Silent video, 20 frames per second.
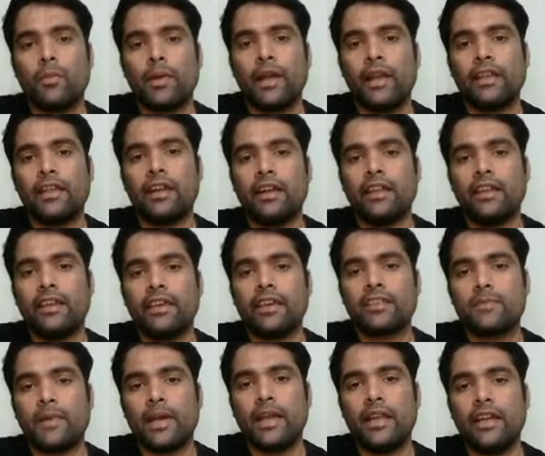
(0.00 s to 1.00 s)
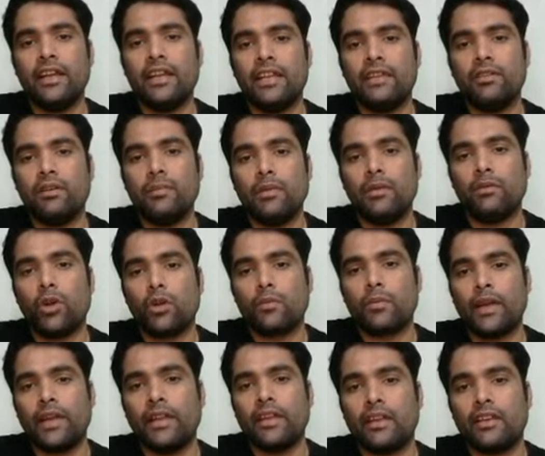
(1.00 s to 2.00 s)
my dear, dx by dt will be what,
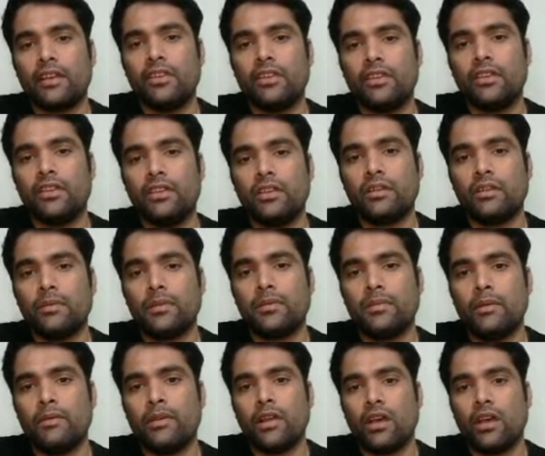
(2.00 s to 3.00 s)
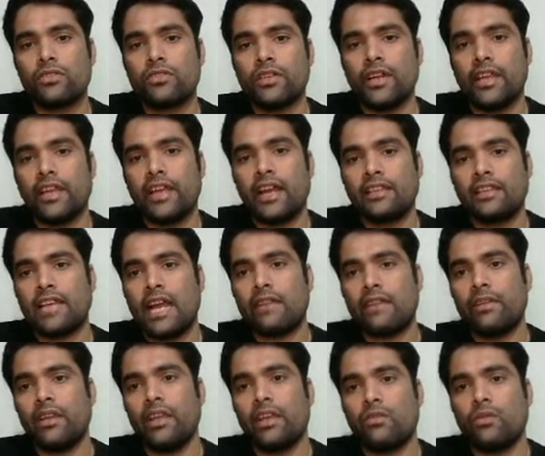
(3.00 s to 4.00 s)
my dear? It will be velocity, and that
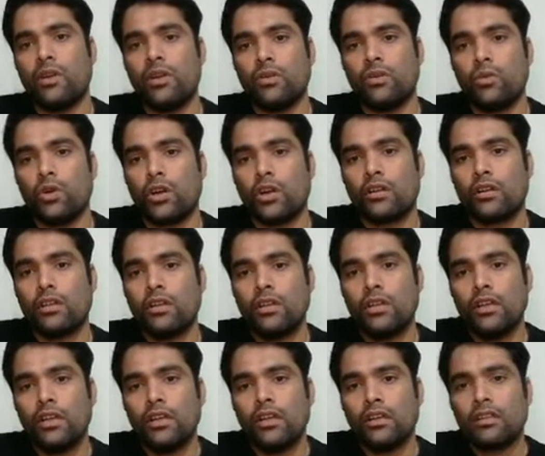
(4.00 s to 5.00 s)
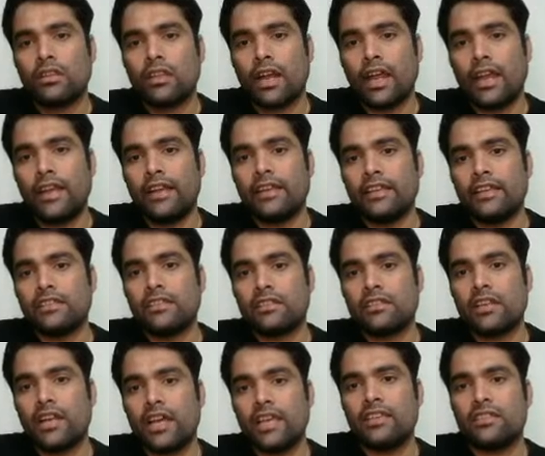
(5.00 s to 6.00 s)
will equal to what?
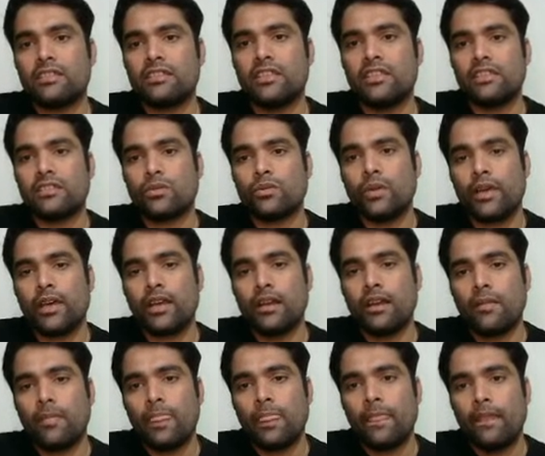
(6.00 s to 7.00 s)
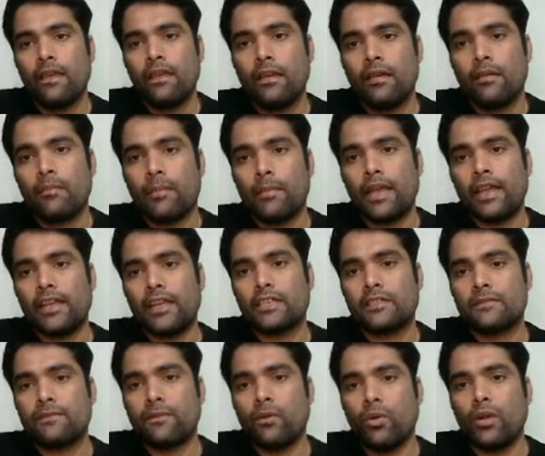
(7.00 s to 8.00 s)
Thrice t square
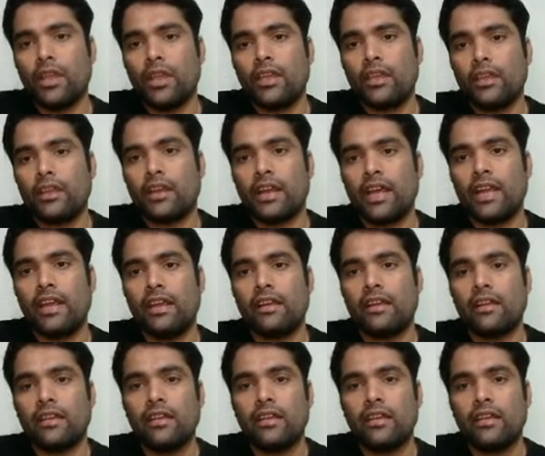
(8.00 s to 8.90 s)
minus 4t, right?